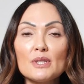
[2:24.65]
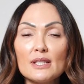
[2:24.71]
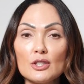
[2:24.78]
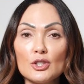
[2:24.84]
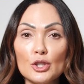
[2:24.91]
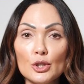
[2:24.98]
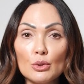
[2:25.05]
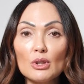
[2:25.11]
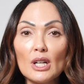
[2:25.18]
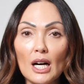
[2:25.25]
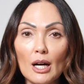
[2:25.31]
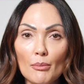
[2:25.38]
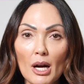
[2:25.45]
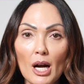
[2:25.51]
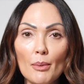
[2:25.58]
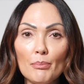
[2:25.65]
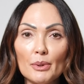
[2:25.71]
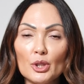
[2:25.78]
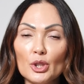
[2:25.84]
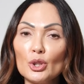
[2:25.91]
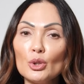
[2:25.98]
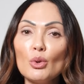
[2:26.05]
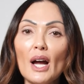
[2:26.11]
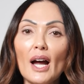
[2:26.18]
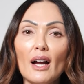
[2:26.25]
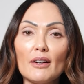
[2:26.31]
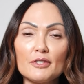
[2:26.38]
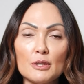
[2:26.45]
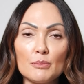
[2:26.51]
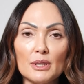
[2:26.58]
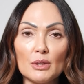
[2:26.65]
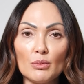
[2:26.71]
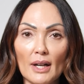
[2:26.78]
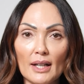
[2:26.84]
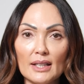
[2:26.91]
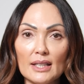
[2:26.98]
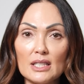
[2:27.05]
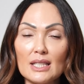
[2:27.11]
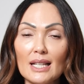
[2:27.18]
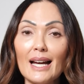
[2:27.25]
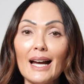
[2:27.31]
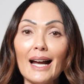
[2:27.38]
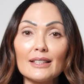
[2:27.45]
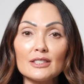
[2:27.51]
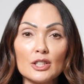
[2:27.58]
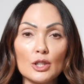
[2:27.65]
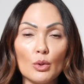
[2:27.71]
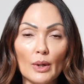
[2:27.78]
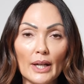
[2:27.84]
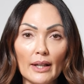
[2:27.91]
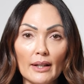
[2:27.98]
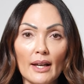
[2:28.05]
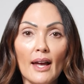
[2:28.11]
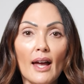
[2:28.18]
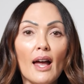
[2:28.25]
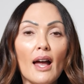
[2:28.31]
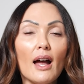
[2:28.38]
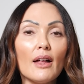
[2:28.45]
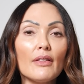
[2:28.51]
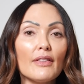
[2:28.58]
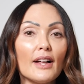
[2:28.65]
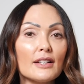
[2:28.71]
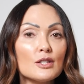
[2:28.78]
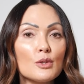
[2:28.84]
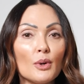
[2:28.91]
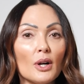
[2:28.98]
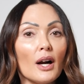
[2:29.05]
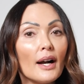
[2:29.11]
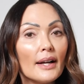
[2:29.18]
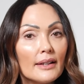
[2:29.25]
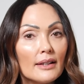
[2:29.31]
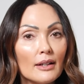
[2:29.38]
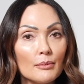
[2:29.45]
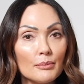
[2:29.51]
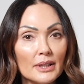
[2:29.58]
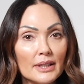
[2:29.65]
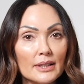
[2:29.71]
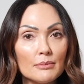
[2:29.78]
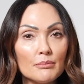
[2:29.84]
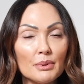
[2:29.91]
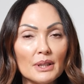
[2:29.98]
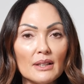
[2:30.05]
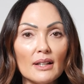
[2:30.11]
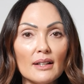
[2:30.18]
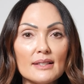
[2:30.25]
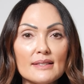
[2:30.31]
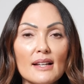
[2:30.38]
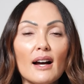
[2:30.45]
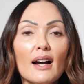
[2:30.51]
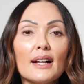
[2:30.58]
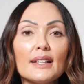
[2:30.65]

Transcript: do come up, you have to be ready to act quick. And that's where I come in because I